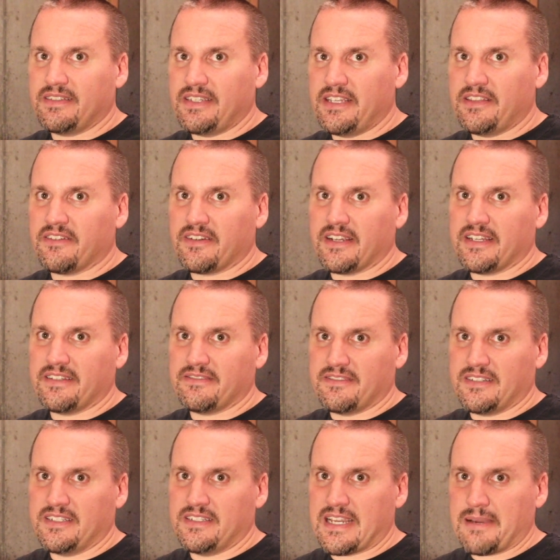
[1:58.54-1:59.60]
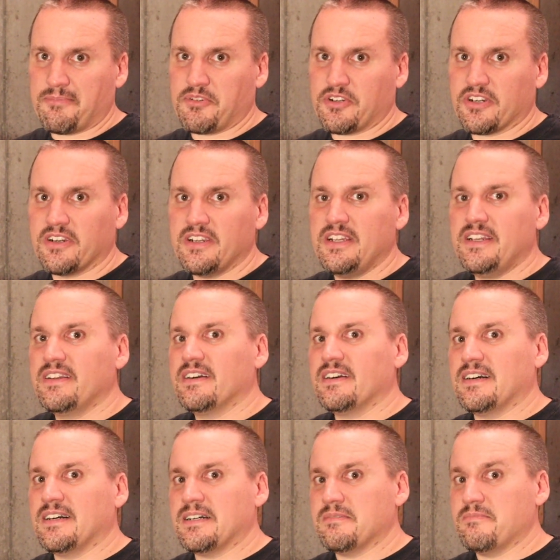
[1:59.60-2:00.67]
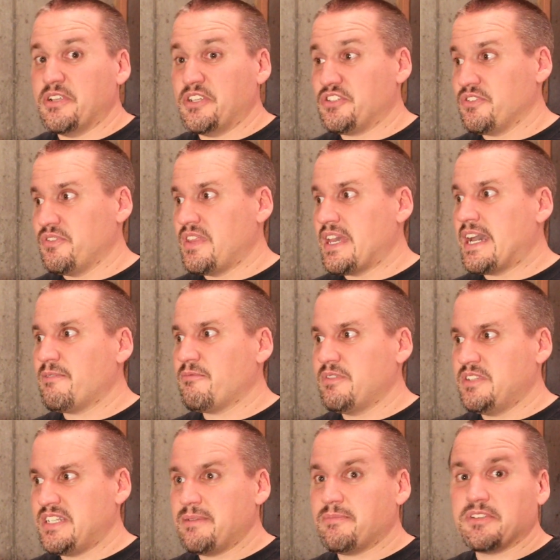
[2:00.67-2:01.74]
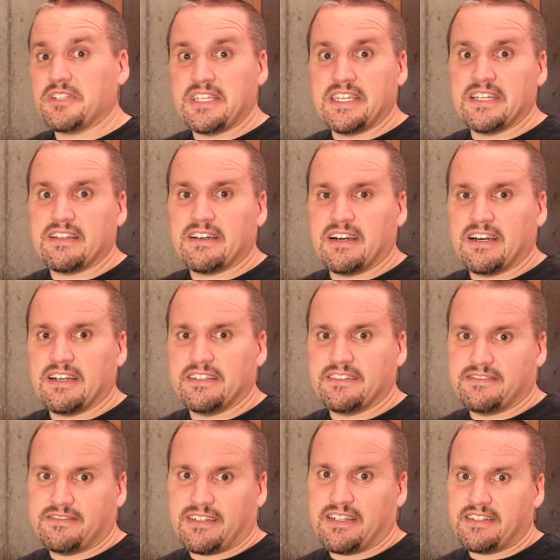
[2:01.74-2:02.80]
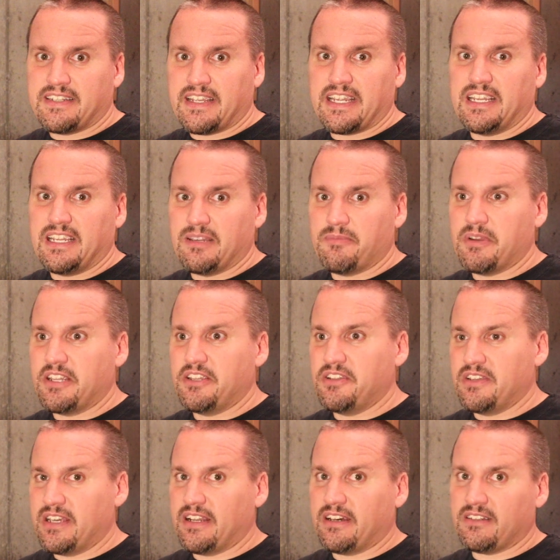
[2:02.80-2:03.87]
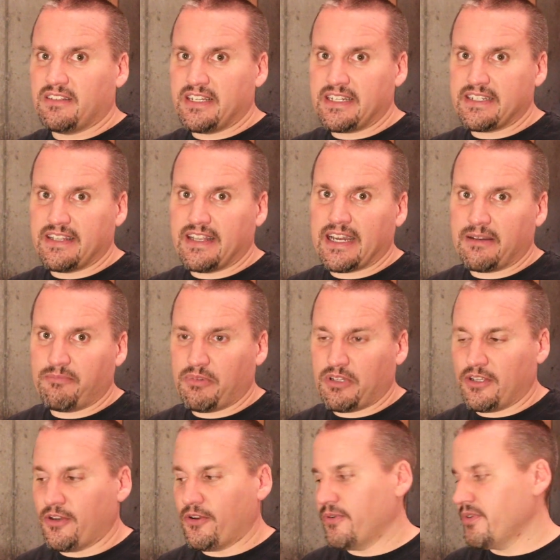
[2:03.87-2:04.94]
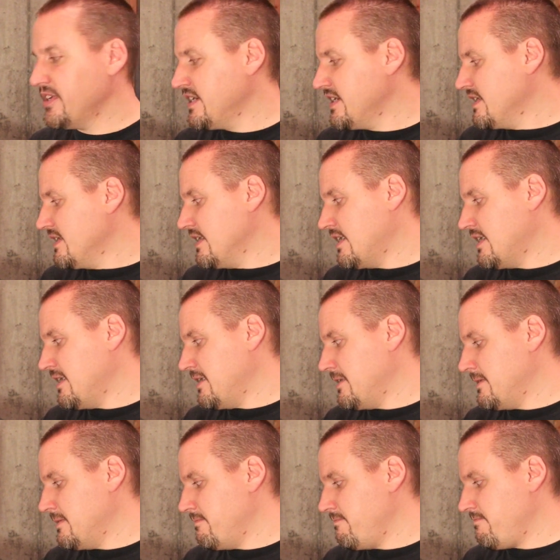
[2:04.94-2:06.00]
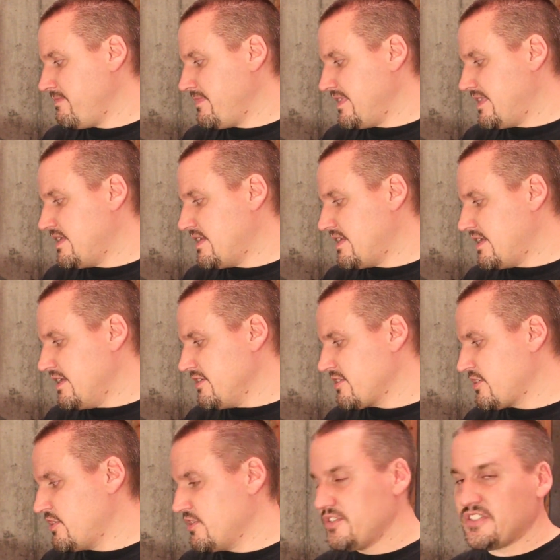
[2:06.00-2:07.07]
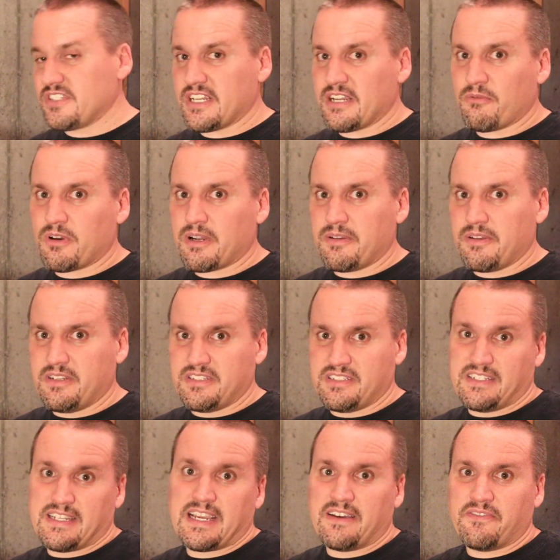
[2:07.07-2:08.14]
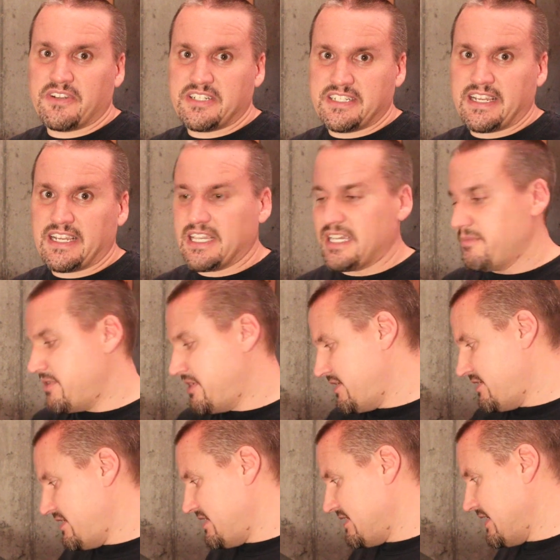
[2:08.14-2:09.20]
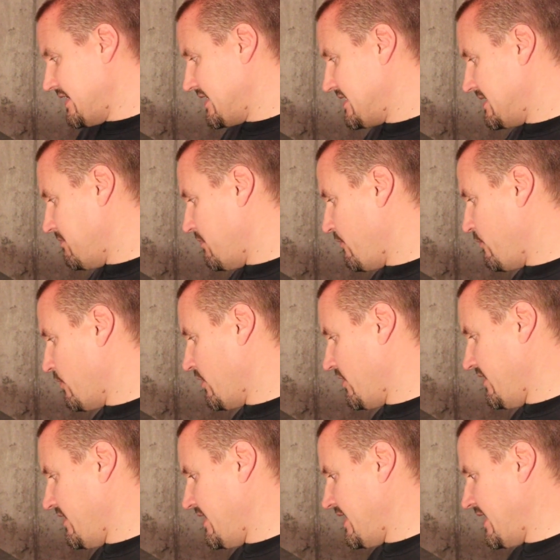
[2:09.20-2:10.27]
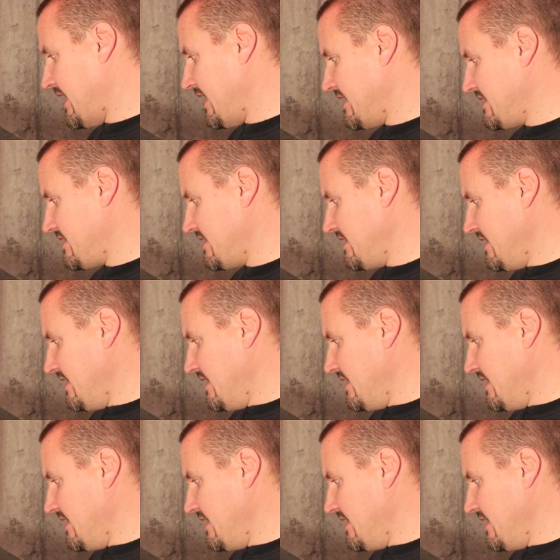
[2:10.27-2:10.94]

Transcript: Ethernet adapter. And so that was able to get on 10 gigabit, and I'll link to that below. The other host that I wanted to have on 10 gigabit is, like I said before, the NAS,